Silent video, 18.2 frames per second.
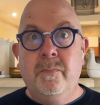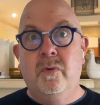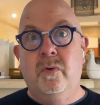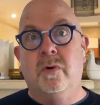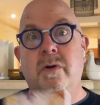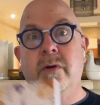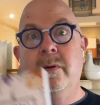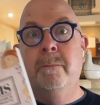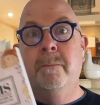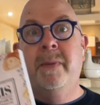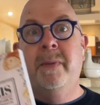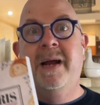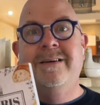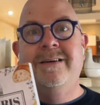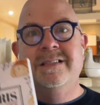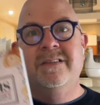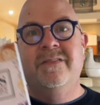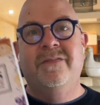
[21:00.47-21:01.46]
book,
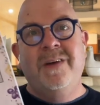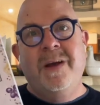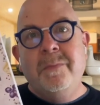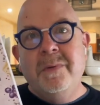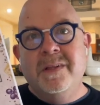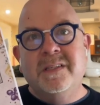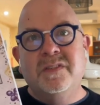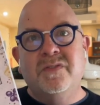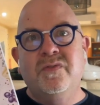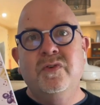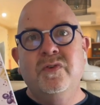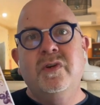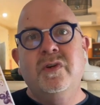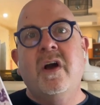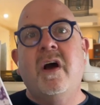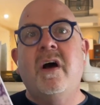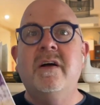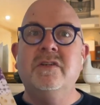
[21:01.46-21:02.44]
Paris, a fabulous
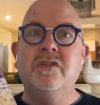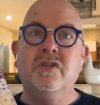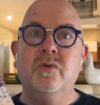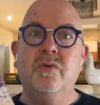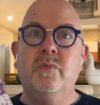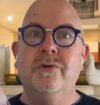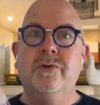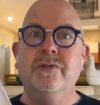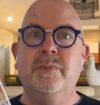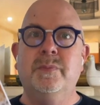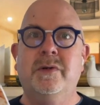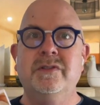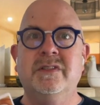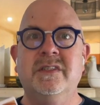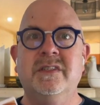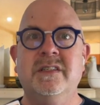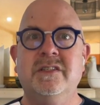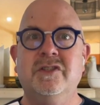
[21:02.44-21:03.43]
food guide to the world's
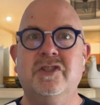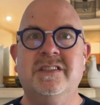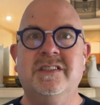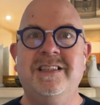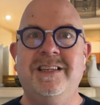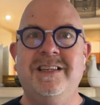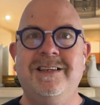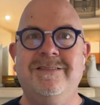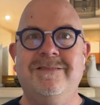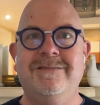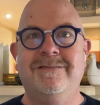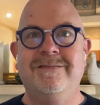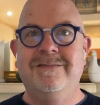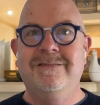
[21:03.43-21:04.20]
most delicious city.